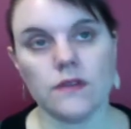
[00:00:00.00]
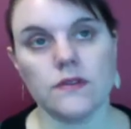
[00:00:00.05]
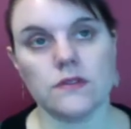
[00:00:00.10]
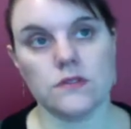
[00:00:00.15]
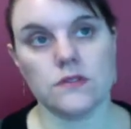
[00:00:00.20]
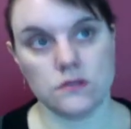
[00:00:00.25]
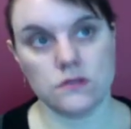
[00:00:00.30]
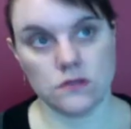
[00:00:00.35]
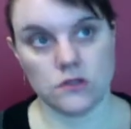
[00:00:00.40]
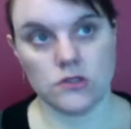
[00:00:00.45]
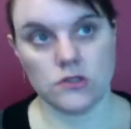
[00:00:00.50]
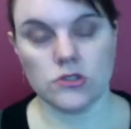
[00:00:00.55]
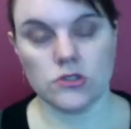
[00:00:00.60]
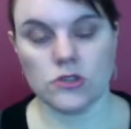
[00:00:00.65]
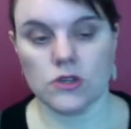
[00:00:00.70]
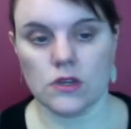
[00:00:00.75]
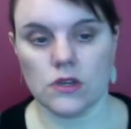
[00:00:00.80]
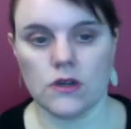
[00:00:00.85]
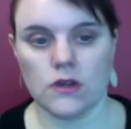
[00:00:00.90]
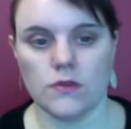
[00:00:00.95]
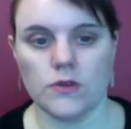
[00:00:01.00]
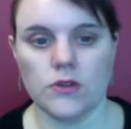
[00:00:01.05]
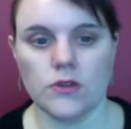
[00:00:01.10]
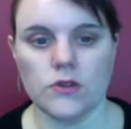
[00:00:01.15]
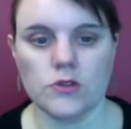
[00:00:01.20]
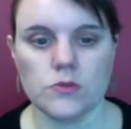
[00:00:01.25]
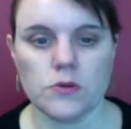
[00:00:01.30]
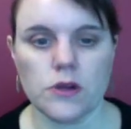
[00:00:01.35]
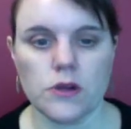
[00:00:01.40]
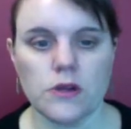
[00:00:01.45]
That's usually a
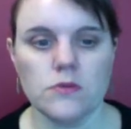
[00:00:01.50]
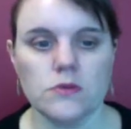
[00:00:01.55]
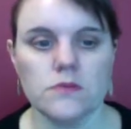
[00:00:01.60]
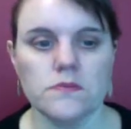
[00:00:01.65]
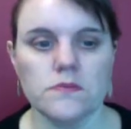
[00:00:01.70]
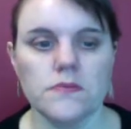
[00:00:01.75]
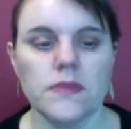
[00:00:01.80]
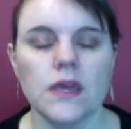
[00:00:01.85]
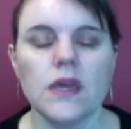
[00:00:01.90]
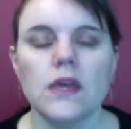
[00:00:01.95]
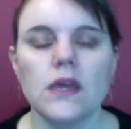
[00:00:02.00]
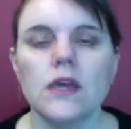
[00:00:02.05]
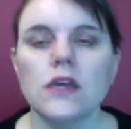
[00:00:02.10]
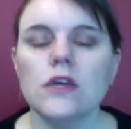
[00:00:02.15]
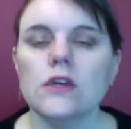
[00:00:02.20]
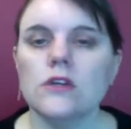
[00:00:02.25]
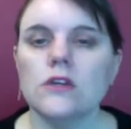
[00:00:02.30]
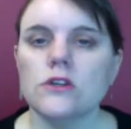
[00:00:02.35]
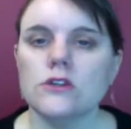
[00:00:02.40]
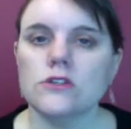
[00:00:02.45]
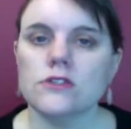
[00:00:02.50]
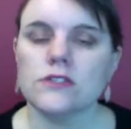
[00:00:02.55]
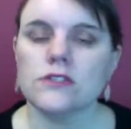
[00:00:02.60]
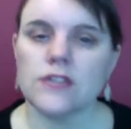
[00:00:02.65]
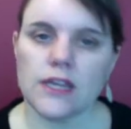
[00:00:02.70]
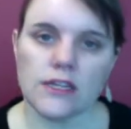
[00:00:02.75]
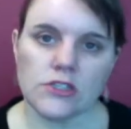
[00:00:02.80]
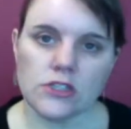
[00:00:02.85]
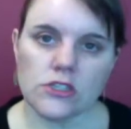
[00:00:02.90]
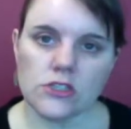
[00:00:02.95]
huge problem. Your
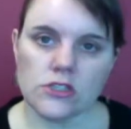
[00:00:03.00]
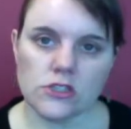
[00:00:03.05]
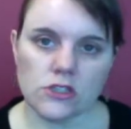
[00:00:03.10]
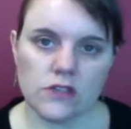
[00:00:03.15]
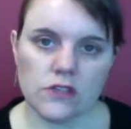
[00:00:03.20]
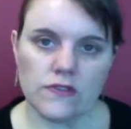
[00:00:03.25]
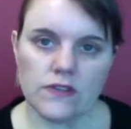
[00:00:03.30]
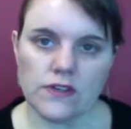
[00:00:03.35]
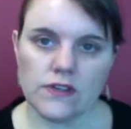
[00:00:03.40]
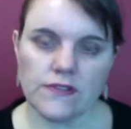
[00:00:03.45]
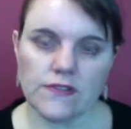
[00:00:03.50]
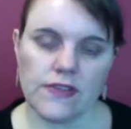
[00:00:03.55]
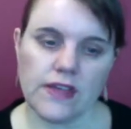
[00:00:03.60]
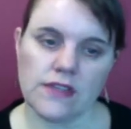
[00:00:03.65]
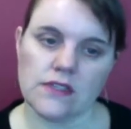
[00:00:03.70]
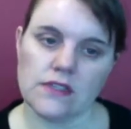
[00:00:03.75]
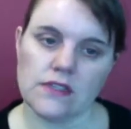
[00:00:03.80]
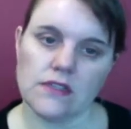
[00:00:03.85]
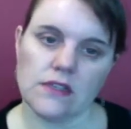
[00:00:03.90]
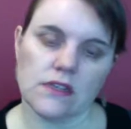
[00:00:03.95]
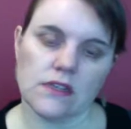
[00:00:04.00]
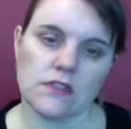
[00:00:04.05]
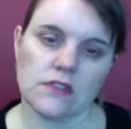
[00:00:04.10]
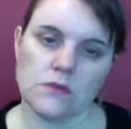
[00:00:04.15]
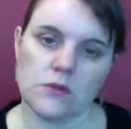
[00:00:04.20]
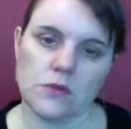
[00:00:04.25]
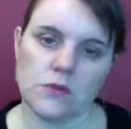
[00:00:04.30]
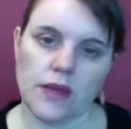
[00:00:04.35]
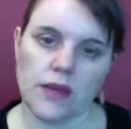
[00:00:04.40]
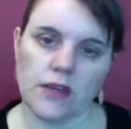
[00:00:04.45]
staging server, if that's
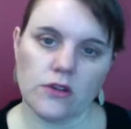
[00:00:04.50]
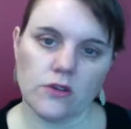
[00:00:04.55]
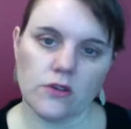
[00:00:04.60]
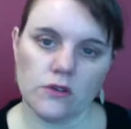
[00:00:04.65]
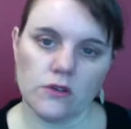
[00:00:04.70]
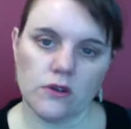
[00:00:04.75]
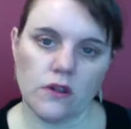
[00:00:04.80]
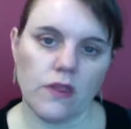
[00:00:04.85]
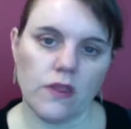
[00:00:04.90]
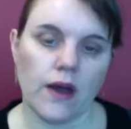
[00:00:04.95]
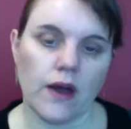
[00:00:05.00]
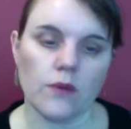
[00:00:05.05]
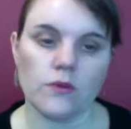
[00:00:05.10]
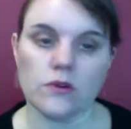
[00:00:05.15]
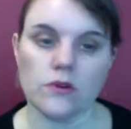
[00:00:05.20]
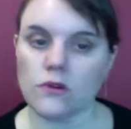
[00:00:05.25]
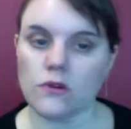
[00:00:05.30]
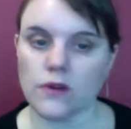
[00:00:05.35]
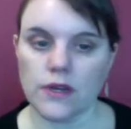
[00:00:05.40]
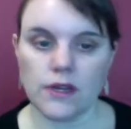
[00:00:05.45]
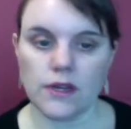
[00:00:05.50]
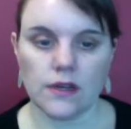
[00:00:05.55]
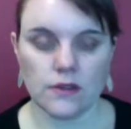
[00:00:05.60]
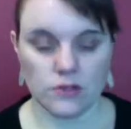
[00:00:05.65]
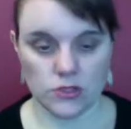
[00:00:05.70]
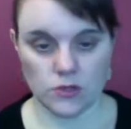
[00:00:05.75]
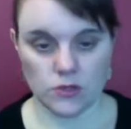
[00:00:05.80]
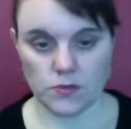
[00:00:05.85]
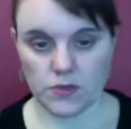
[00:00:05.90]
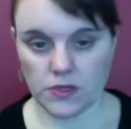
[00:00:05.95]
indexable by Google, that will create
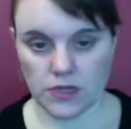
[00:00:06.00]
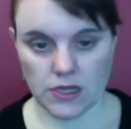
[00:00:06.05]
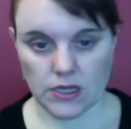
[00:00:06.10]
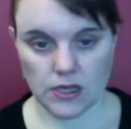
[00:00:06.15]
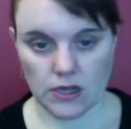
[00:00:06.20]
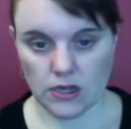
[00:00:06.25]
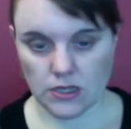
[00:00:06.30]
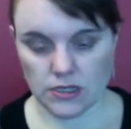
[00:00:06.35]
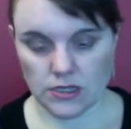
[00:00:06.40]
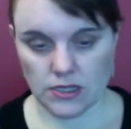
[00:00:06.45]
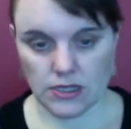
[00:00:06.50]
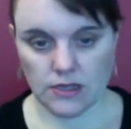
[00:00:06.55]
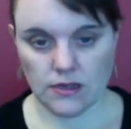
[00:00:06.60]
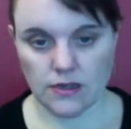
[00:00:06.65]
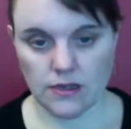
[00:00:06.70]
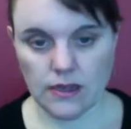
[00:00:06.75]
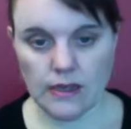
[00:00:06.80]
duplicate content.